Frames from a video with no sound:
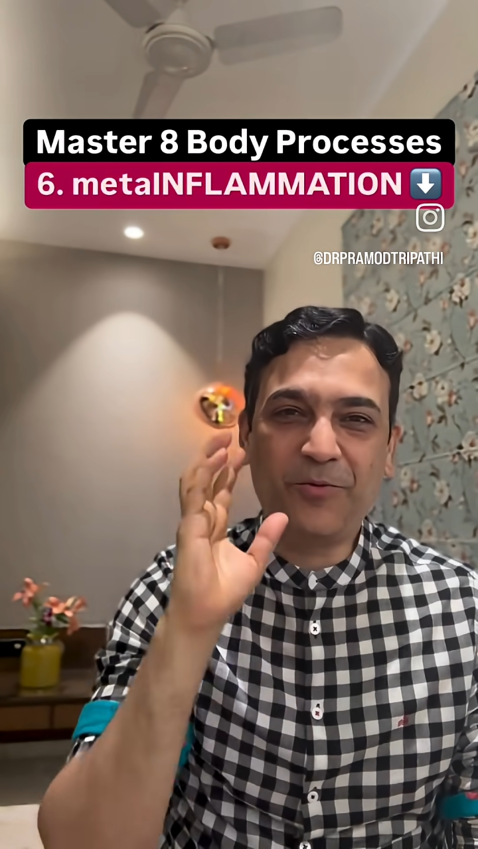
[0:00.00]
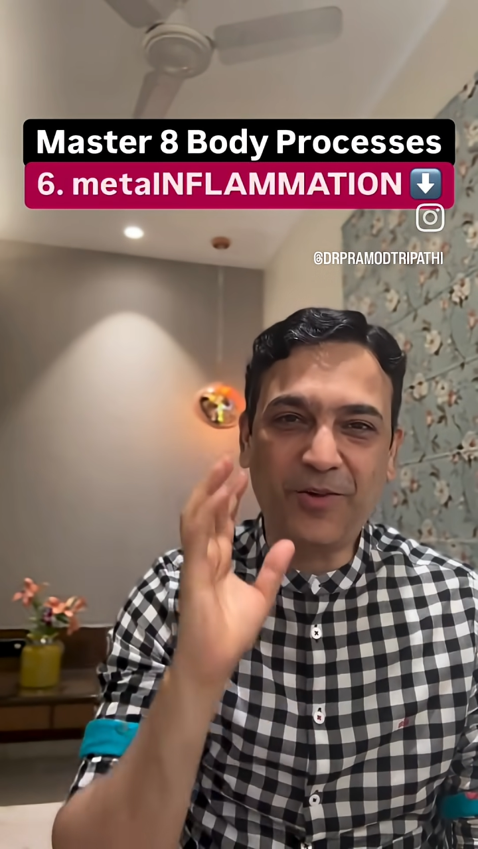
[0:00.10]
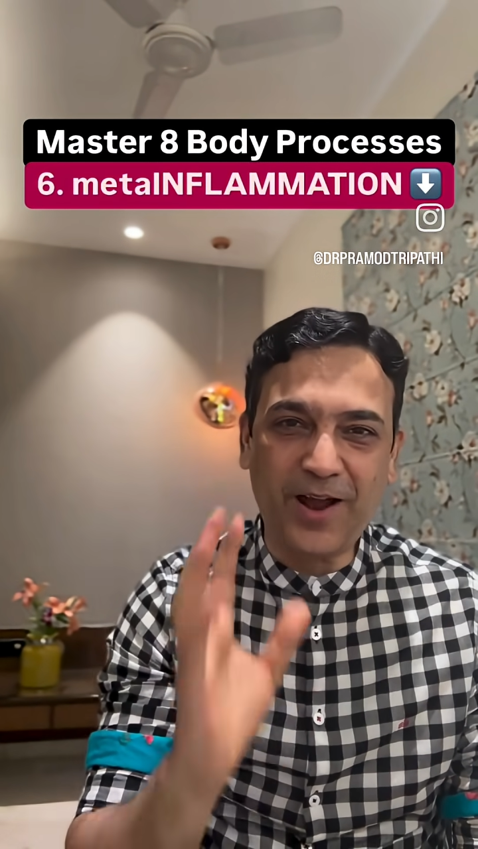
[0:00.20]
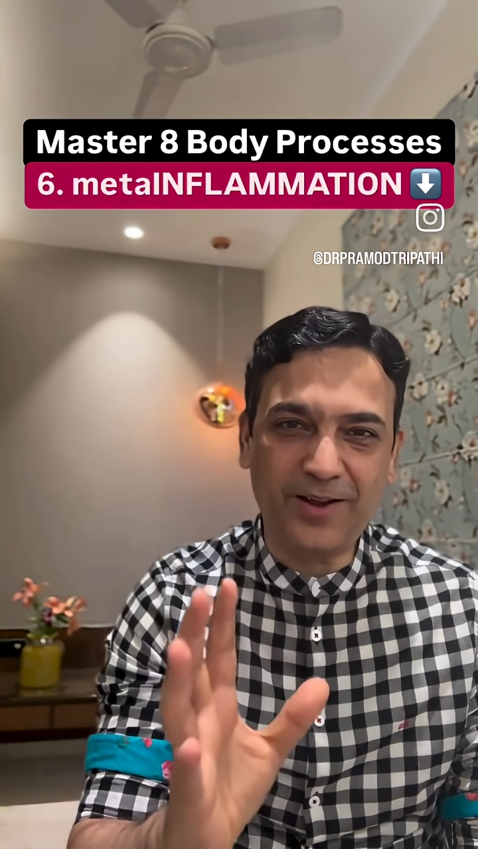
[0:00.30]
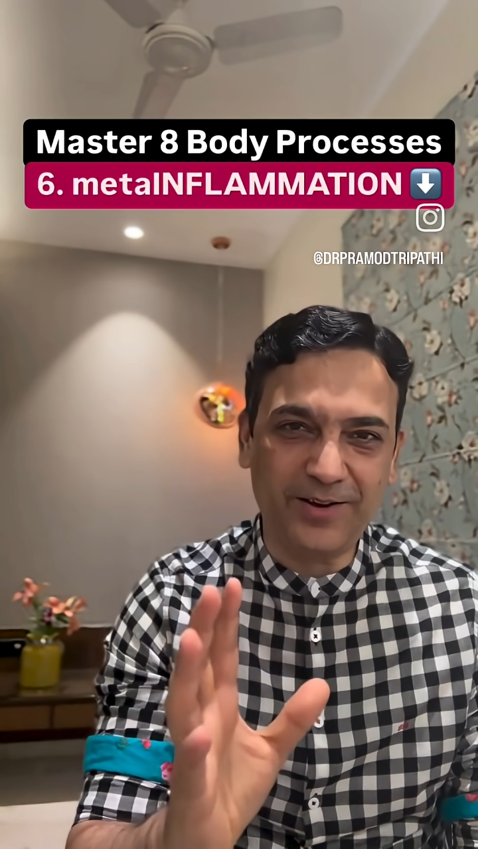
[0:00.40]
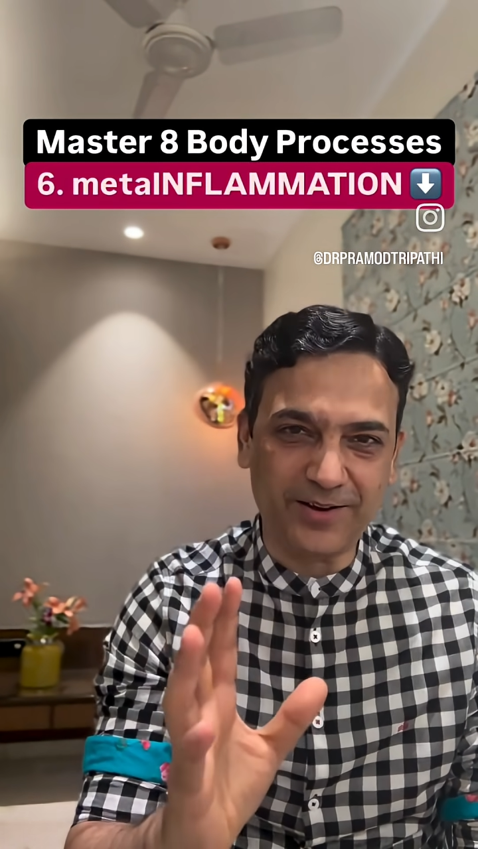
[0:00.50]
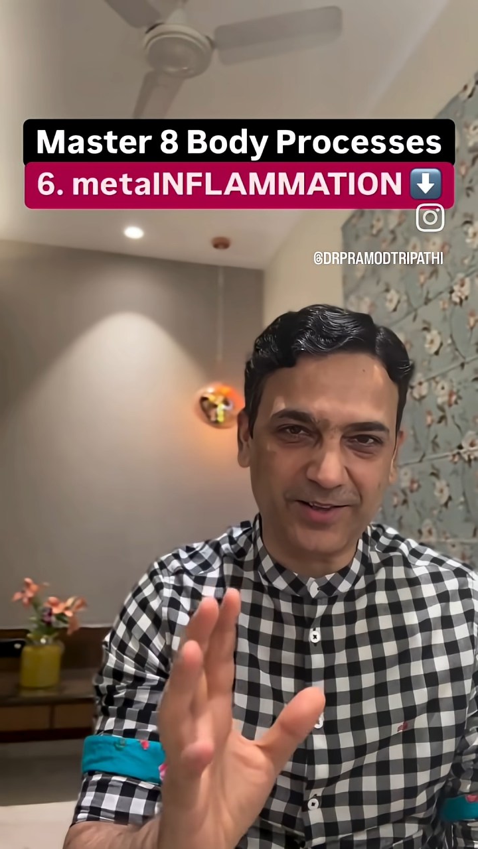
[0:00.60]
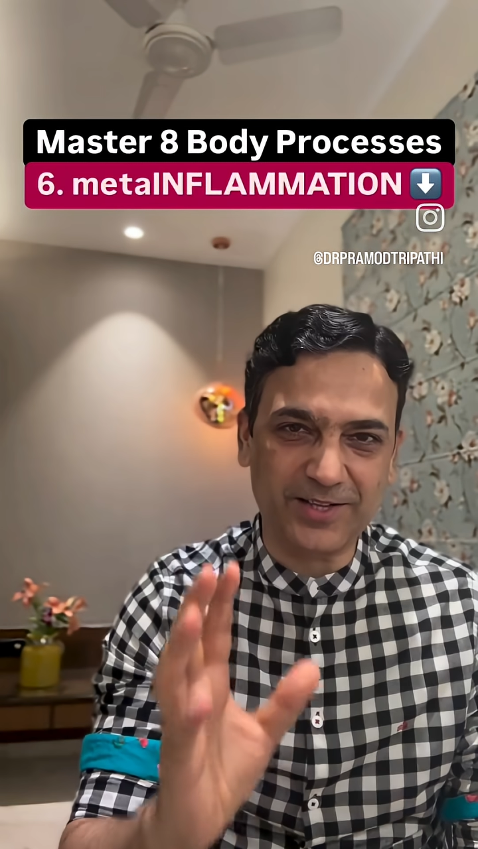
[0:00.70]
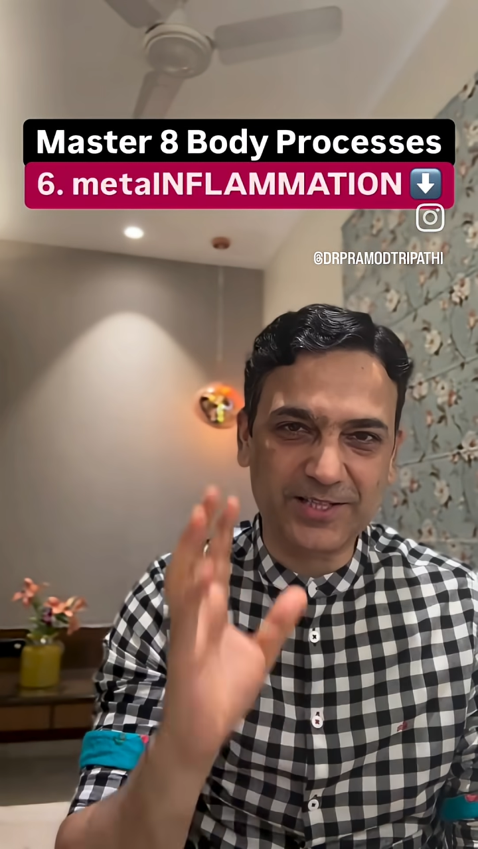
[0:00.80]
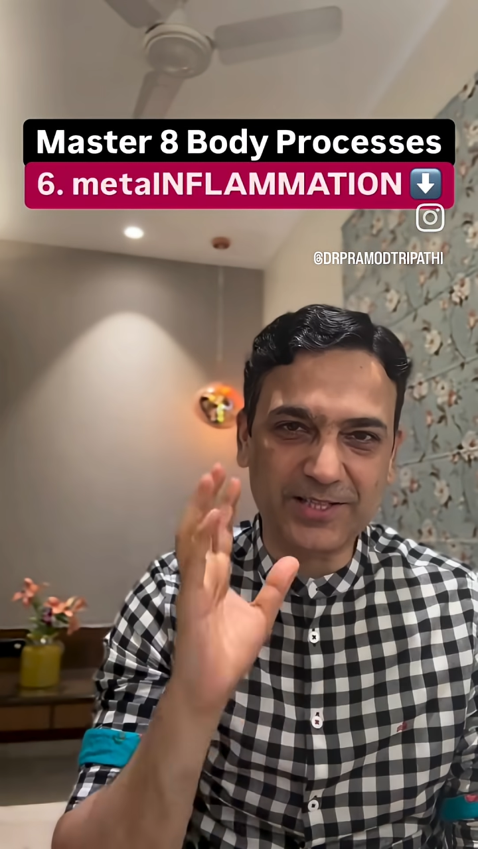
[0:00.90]
fire,
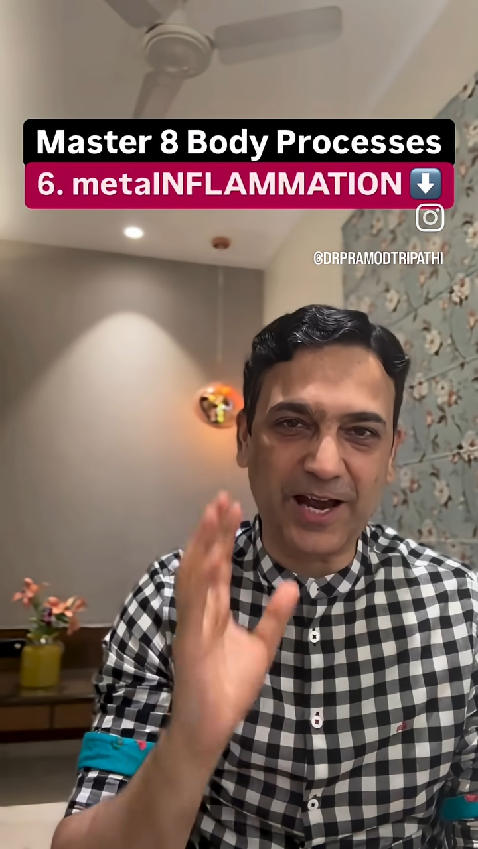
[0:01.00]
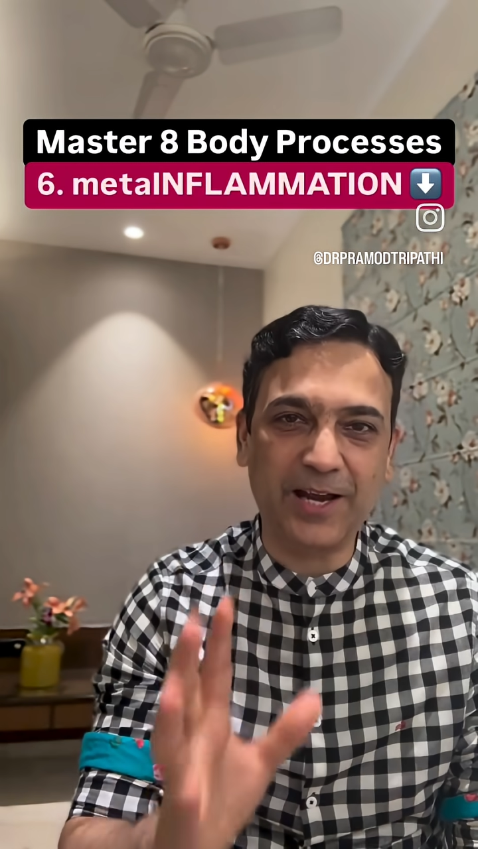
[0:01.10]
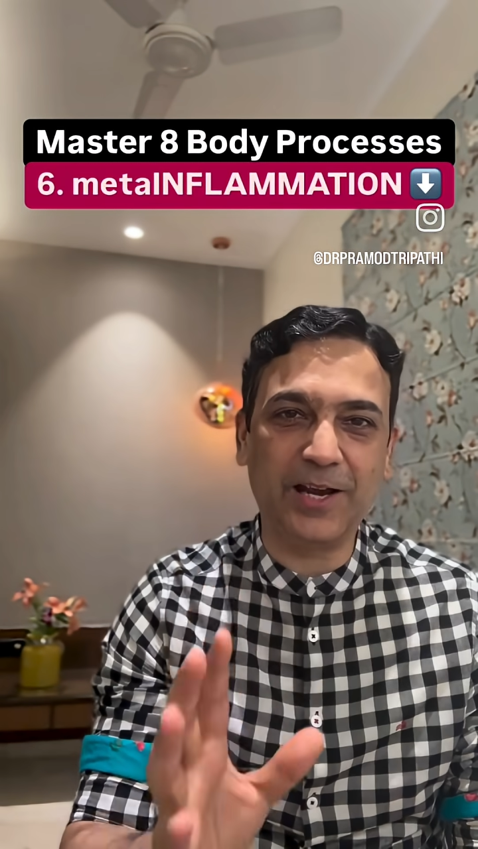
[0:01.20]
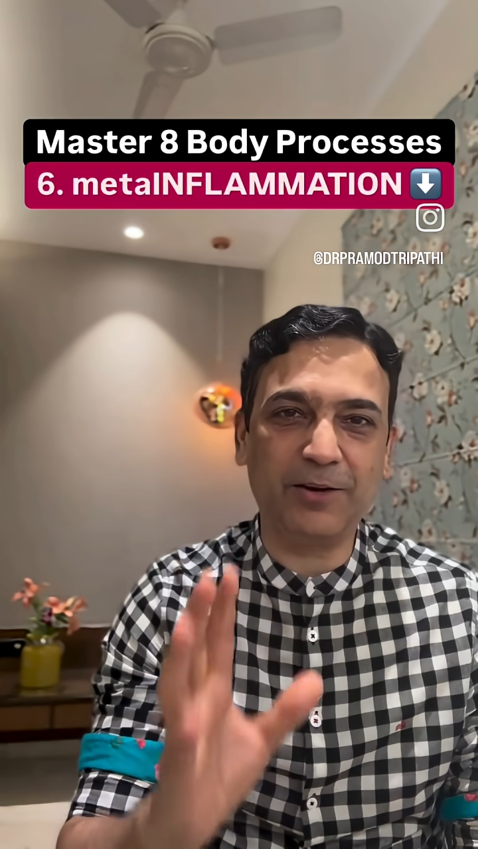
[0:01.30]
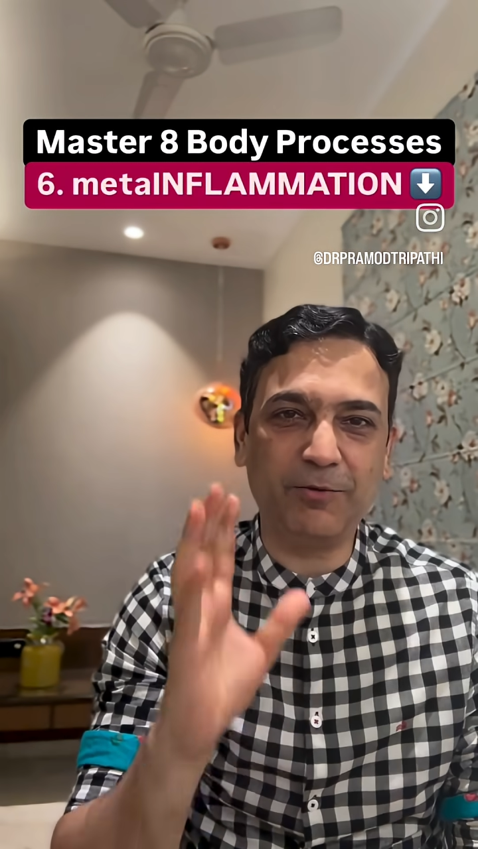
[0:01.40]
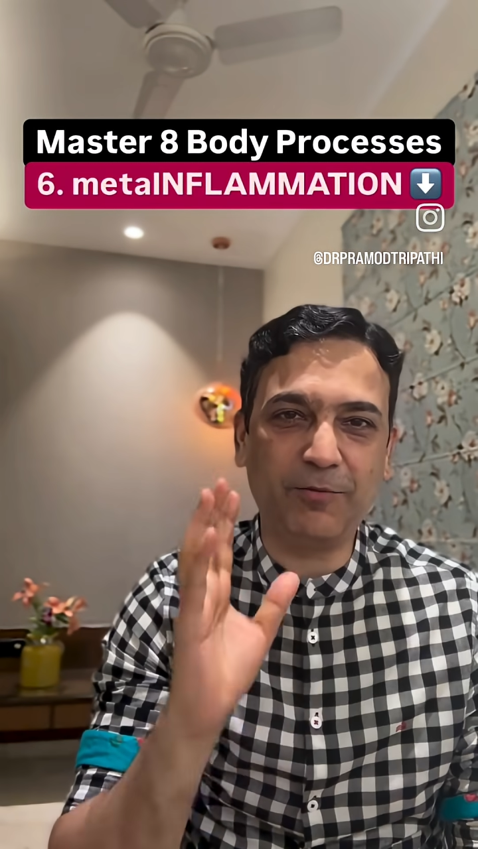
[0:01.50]
the silent